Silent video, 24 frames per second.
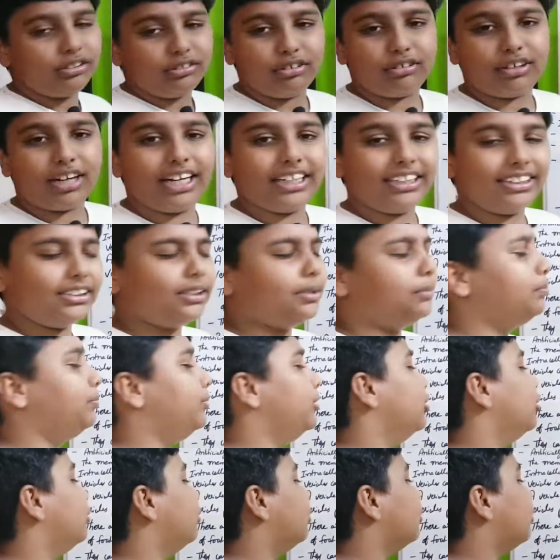to
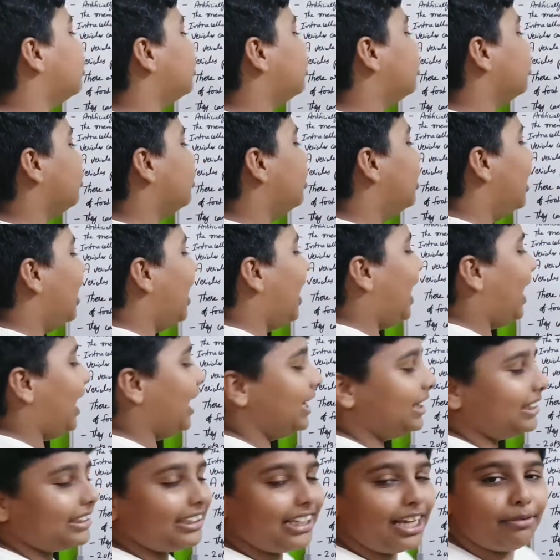contribute to
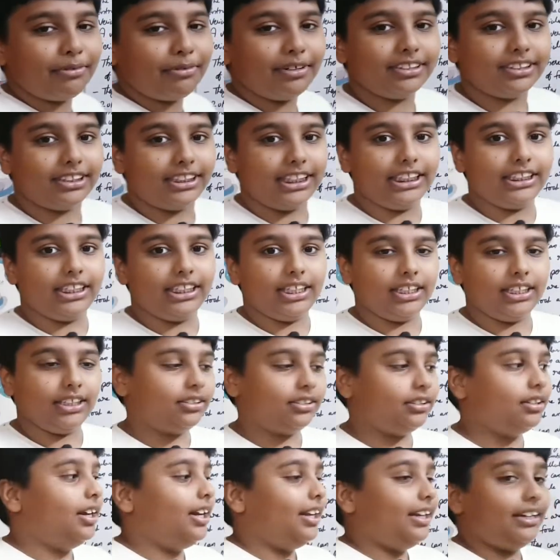Alzheimer's
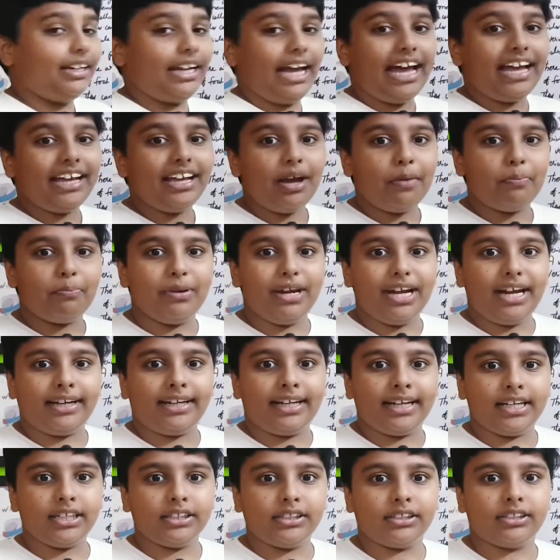disease,
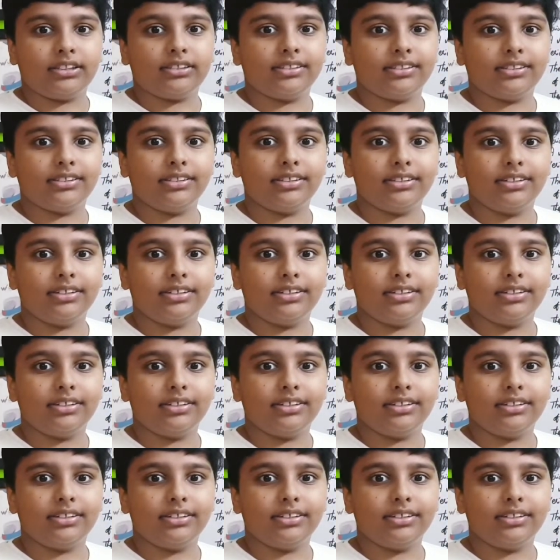diabetes,